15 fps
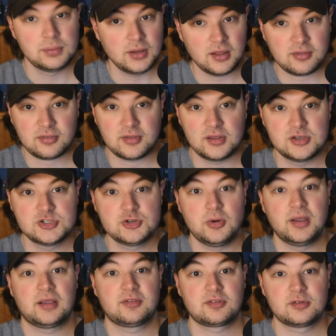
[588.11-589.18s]
Plus,
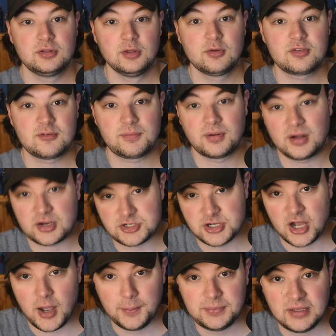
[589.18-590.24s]
enjoy exclusive
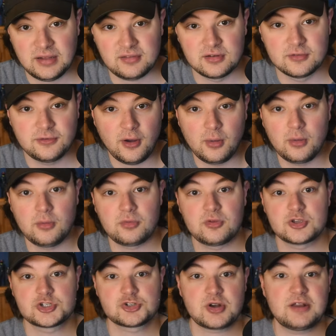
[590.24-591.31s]
production updates and photos
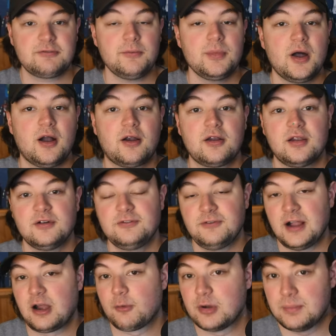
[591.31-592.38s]
straight from the heart of
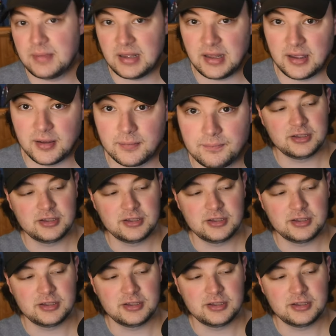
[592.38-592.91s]
Firewood Media.